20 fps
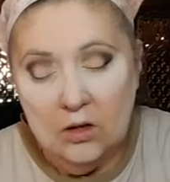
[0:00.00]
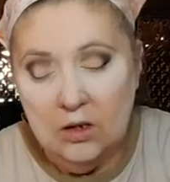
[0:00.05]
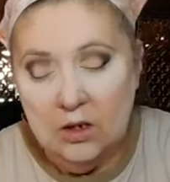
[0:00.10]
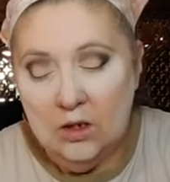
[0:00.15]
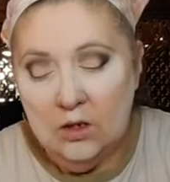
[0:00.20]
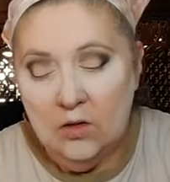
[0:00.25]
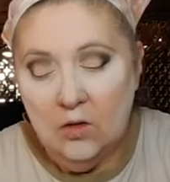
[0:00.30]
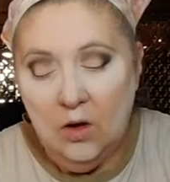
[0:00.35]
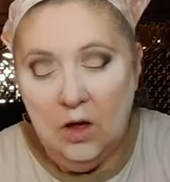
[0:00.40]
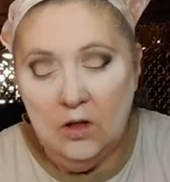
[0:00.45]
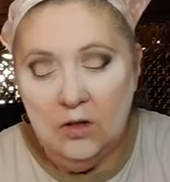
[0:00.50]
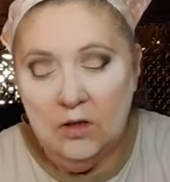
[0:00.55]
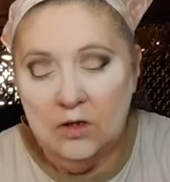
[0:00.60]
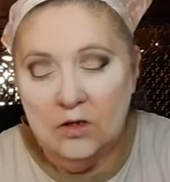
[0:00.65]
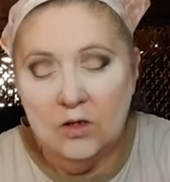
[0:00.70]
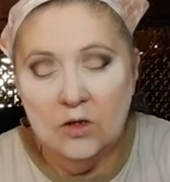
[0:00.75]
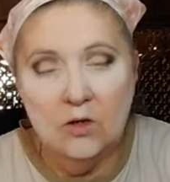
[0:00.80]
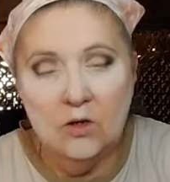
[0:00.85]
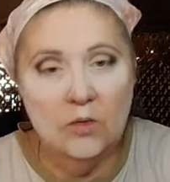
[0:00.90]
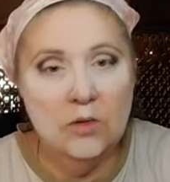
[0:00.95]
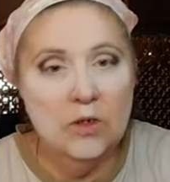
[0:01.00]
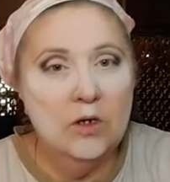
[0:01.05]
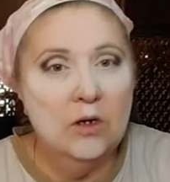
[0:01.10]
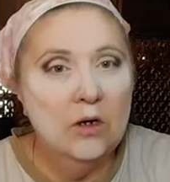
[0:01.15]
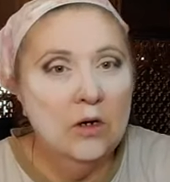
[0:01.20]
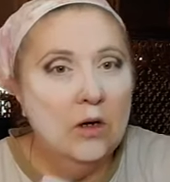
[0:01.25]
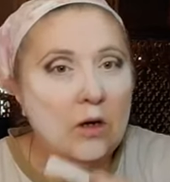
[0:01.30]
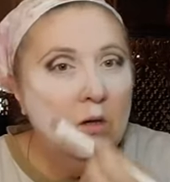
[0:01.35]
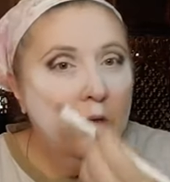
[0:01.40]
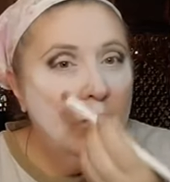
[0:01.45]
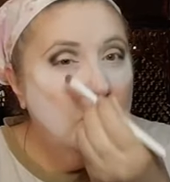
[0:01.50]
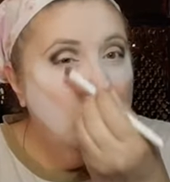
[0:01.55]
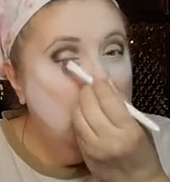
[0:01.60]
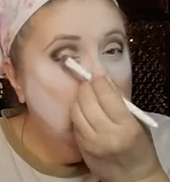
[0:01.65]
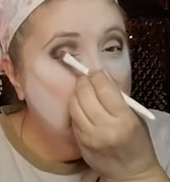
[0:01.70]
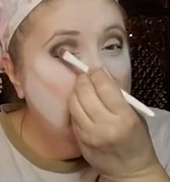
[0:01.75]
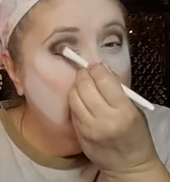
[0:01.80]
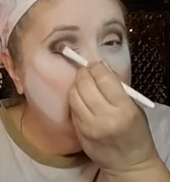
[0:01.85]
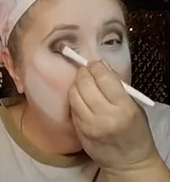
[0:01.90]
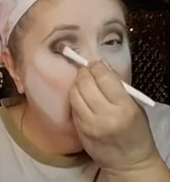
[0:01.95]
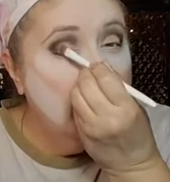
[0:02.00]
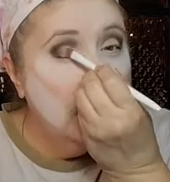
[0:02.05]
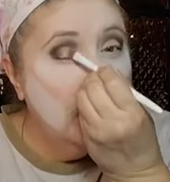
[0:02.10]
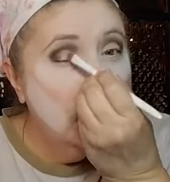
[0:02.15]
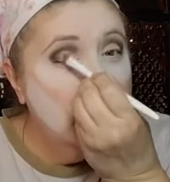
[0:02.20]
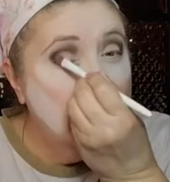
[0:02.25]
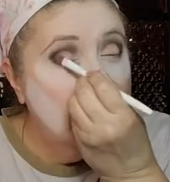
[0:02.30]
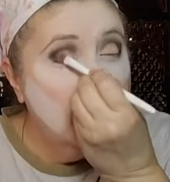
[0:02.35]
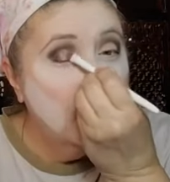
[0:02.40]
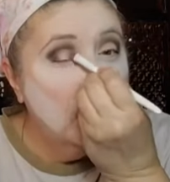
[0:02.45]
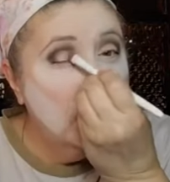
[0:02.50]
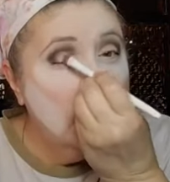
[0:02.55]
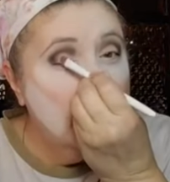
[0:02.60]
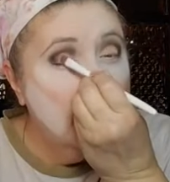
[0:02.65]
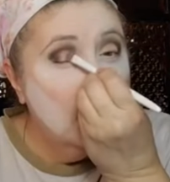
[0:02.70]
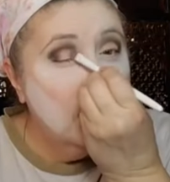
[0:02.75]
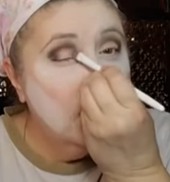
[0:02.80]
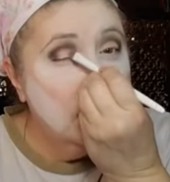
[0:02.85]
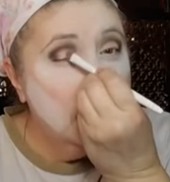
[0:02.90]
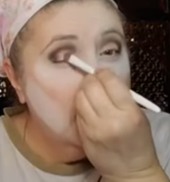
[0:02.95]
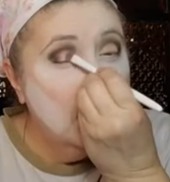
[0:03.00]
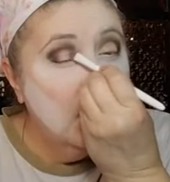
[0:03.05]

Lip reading: didn't know how this look was going to go, but it is what it is.